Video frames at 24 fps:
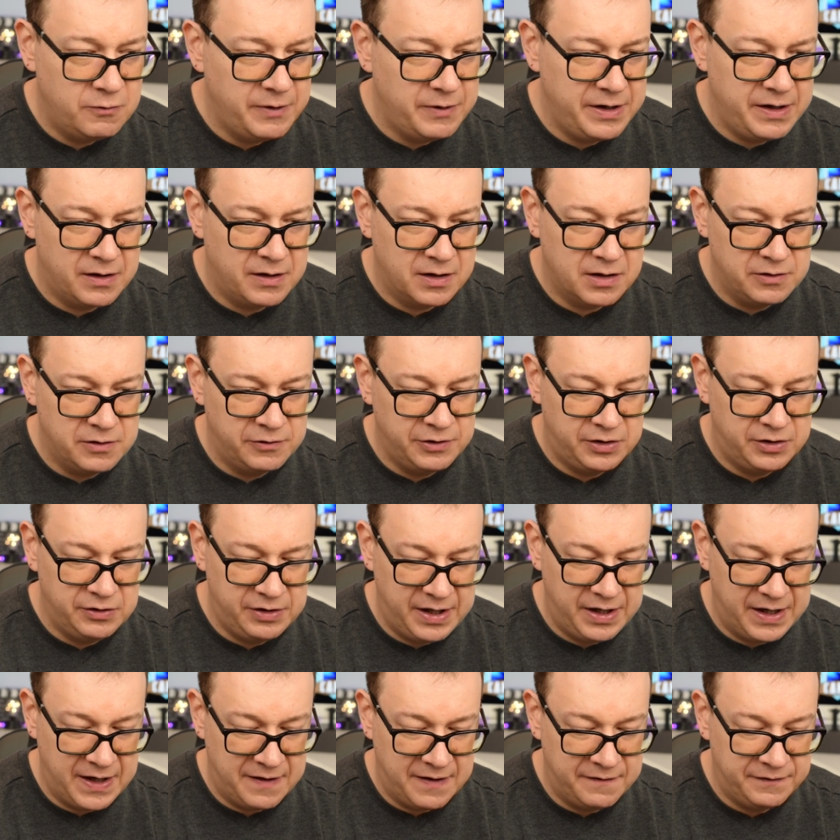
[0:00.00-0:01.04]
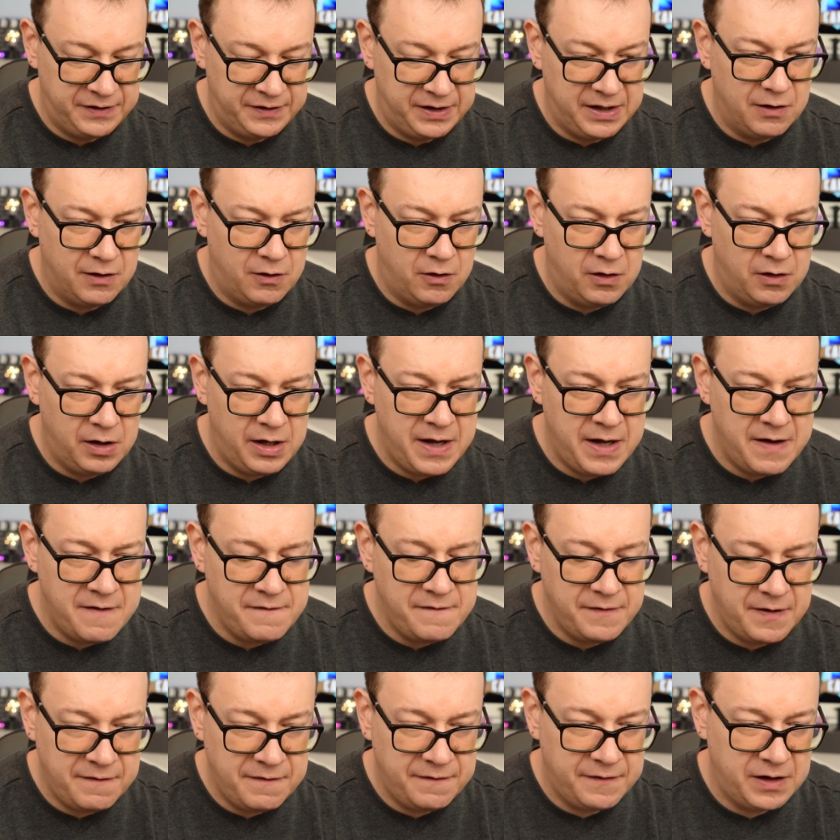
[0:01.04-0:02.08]
we are going to have the
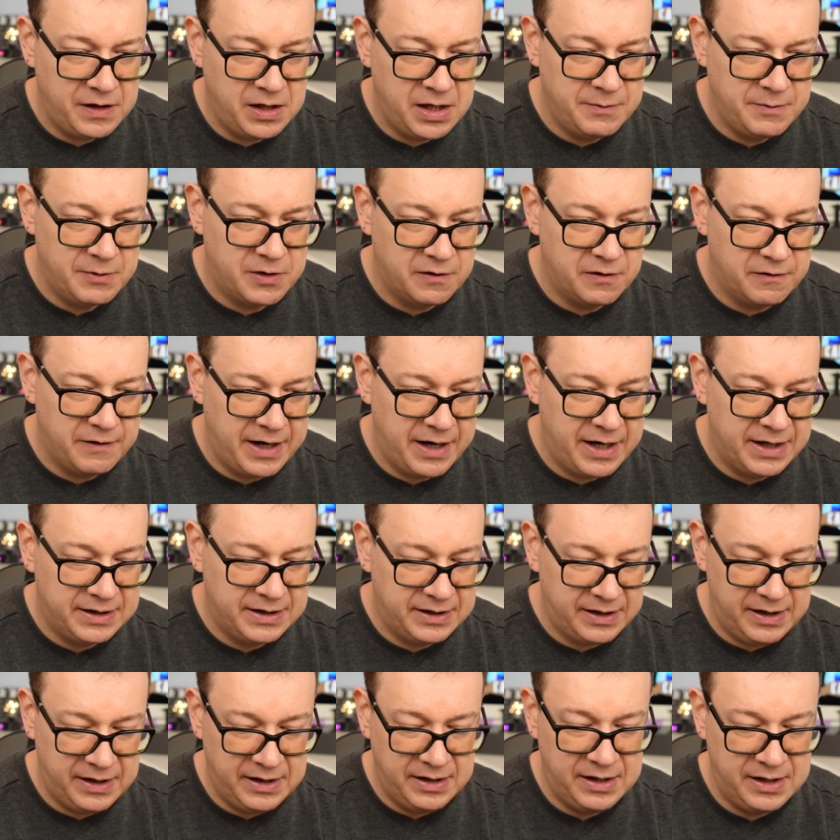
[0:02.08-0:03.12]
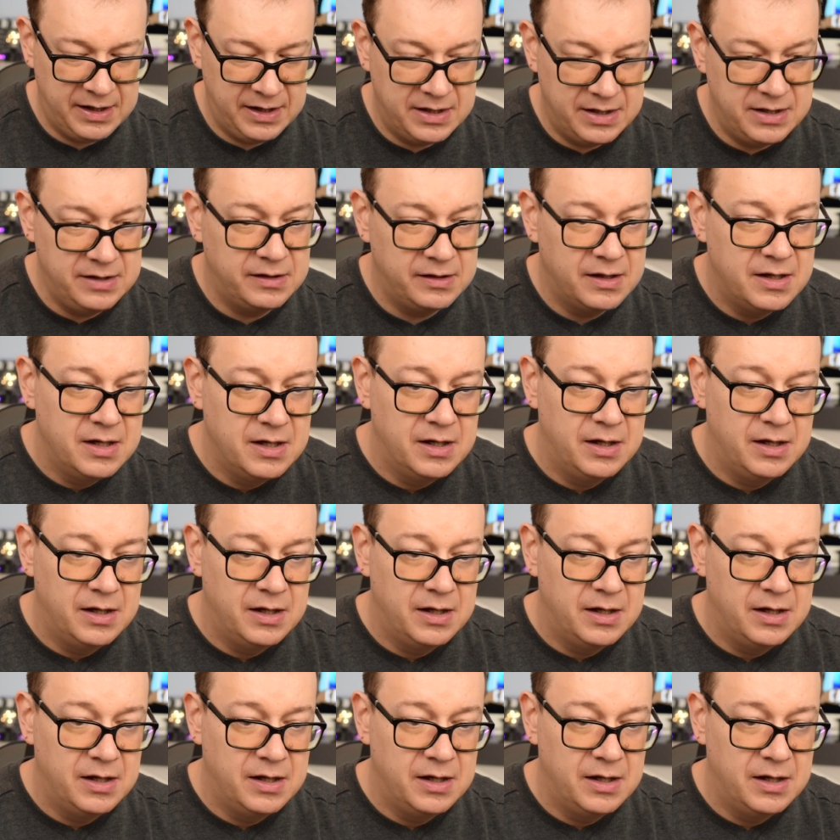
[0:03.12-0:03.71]
olive, if I'm correct, and